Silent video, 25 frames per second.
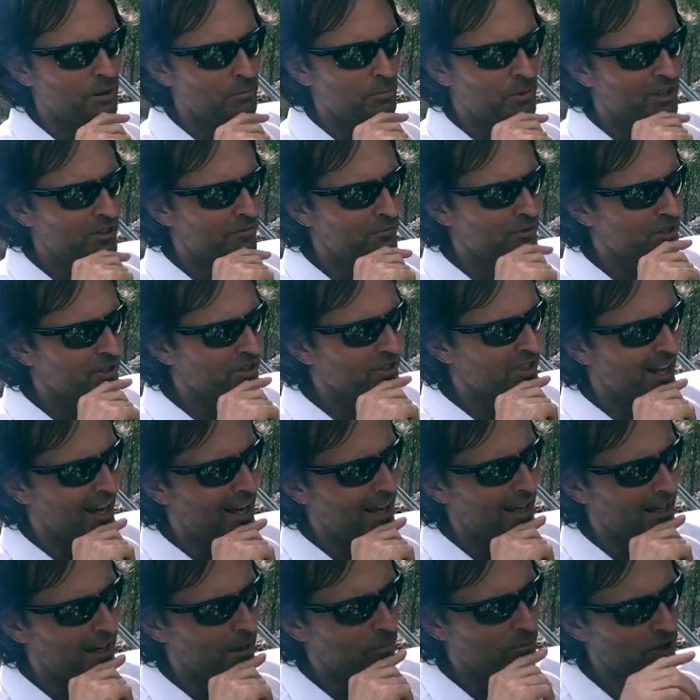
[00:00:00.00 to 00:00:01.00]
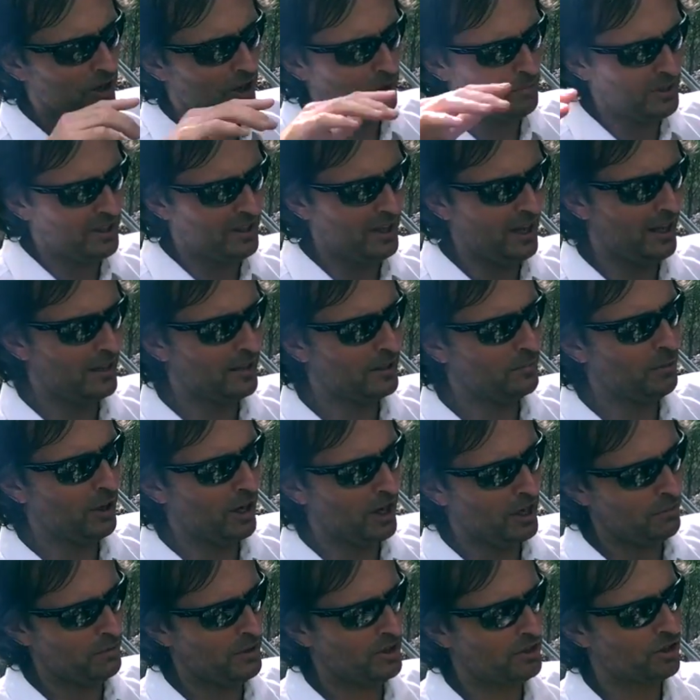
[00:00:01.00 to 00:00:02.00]
But if you start up top and at the
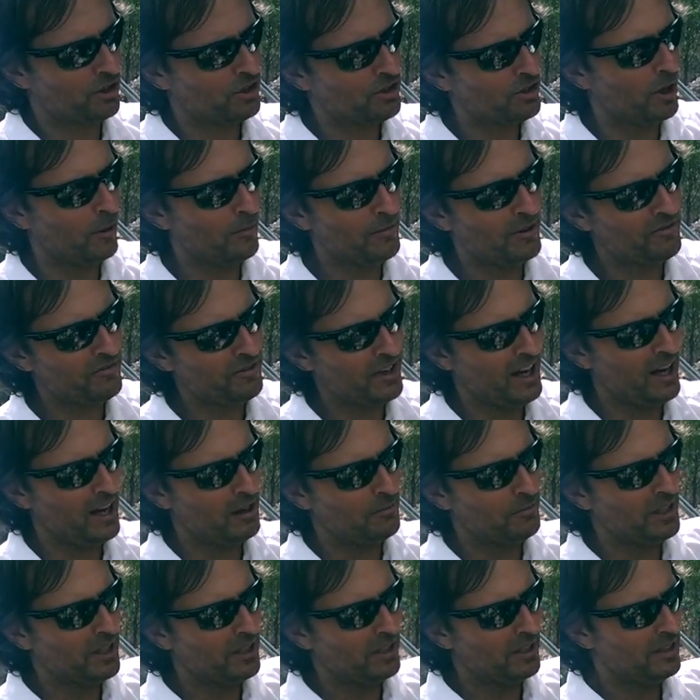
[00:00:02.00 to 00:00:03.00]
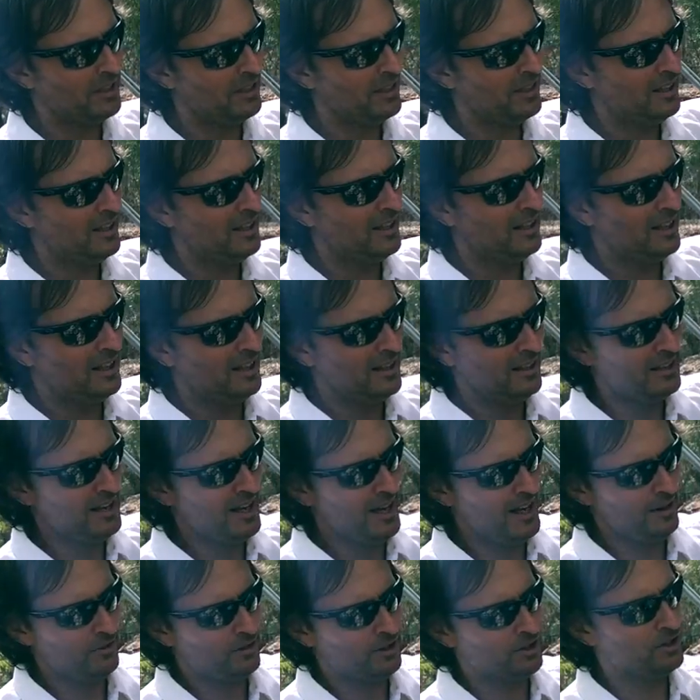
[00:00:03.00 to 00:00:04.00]
bottom and you stop the farming,
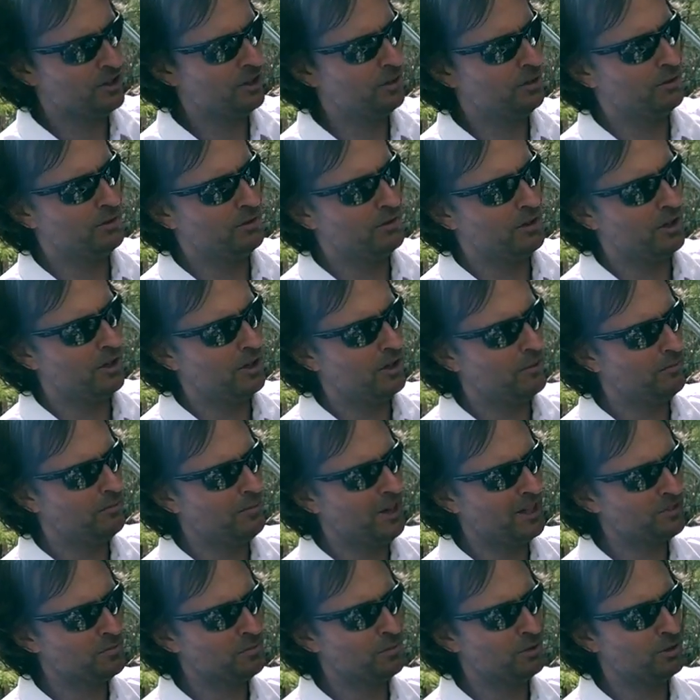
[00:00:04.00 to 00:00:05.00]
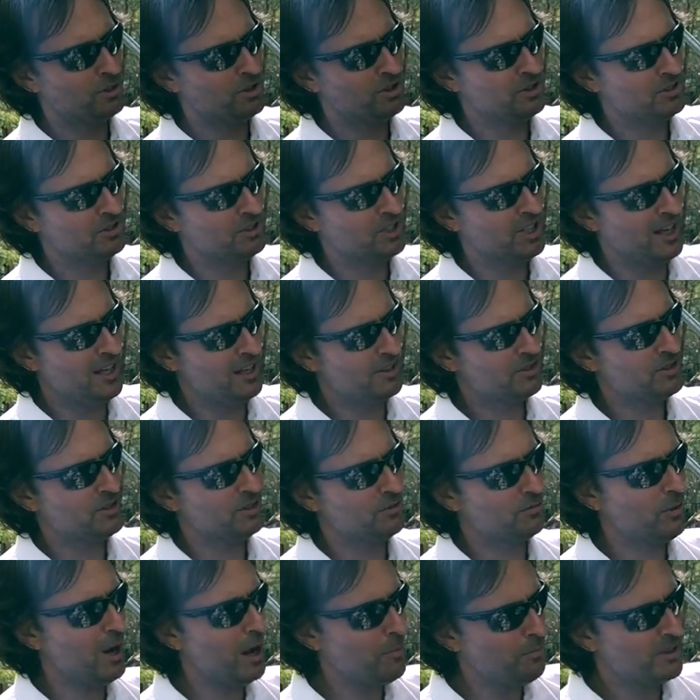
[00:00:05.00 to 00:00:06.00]
now the two have got much more chance
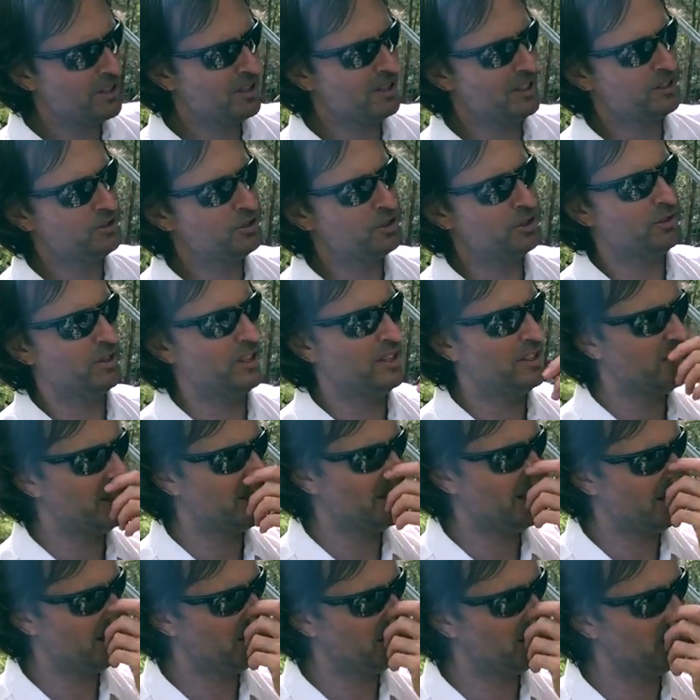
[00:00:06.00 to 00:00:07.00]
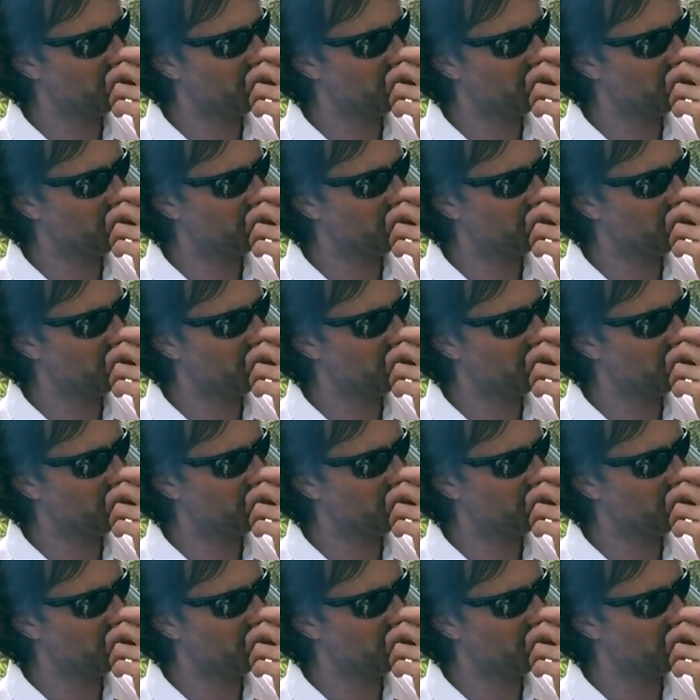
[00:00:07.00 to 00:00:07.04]
to rapidly join together.